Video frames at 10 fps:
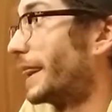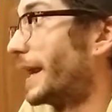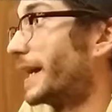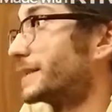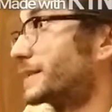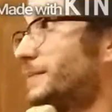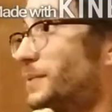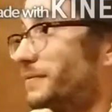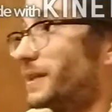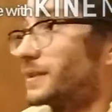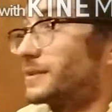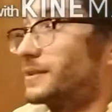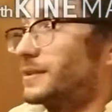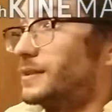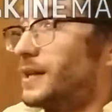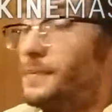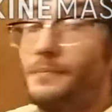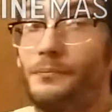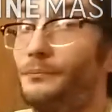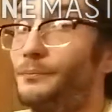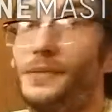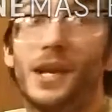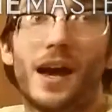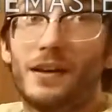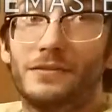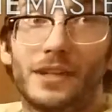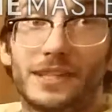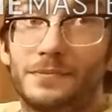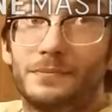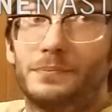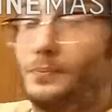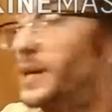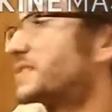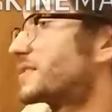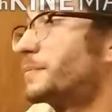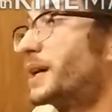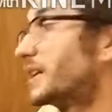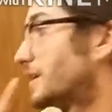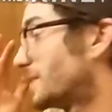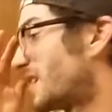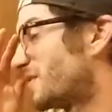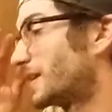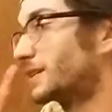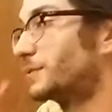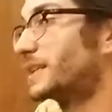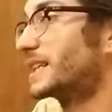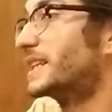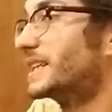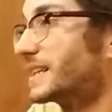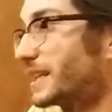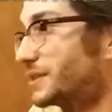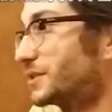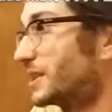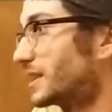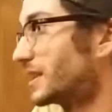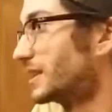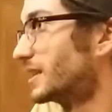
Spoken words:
That's pretty fucked. Not fucking pressing a button, I'm not fucking with any of that shit.